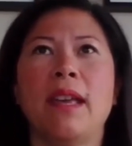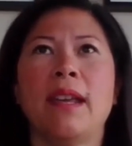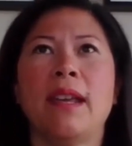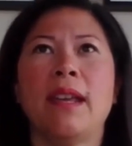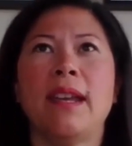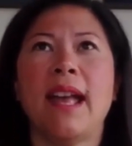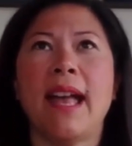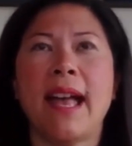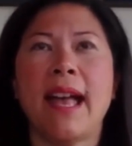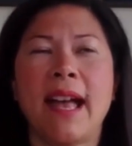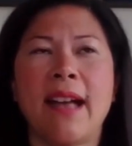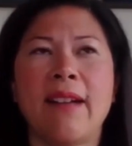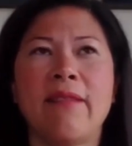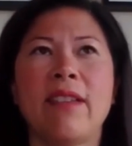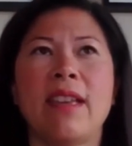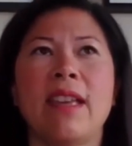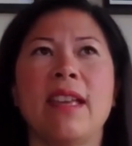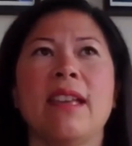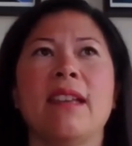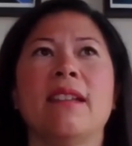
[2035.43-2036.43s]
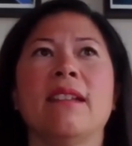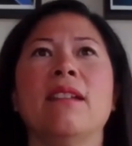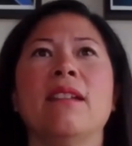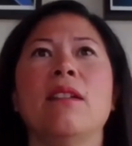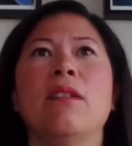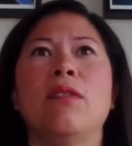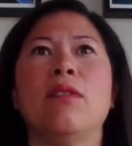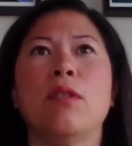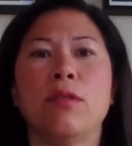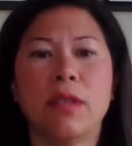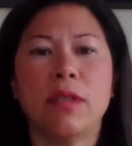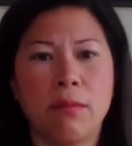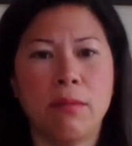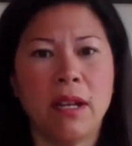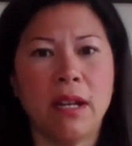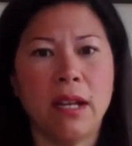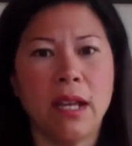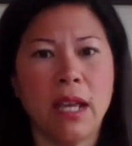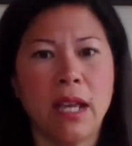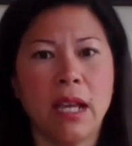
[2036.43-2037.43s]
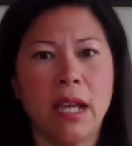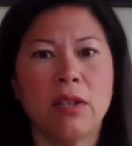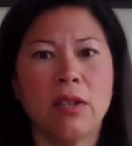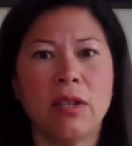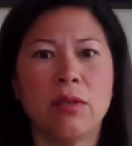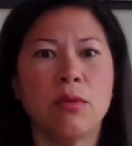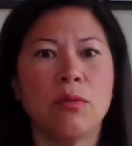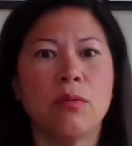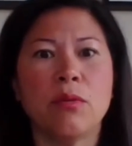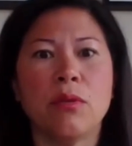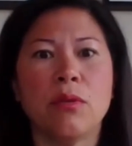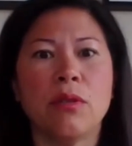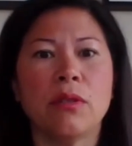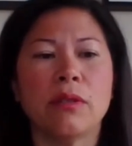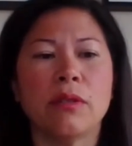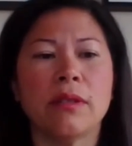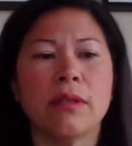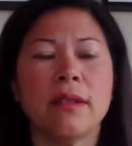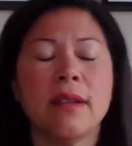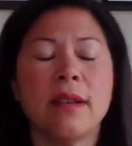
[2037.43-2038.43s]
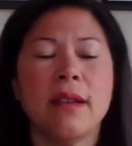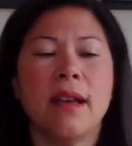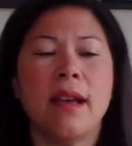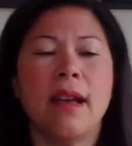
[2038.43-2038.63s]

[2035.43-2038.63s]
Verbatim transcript: in having those communication tools